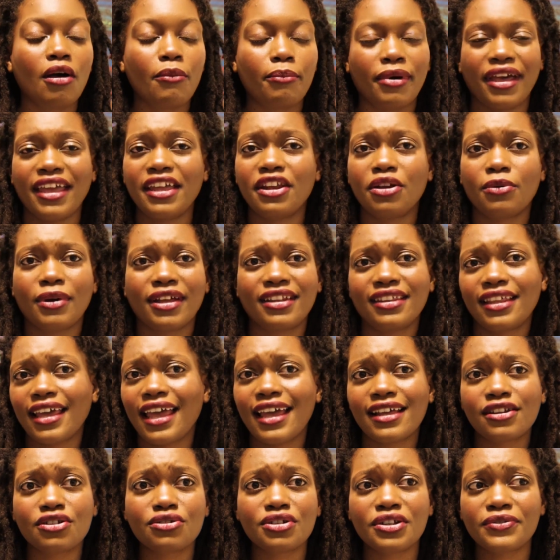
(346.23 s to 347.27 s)
But anyway, and the
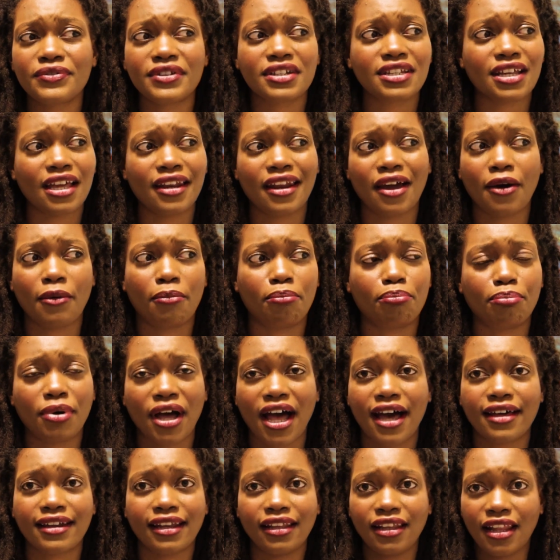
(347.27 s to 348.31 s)
hair don't even turn out
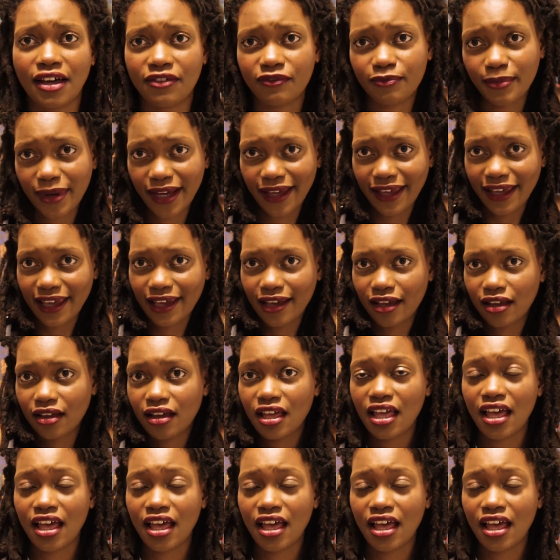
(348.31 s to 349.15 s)
bad. I love my hair.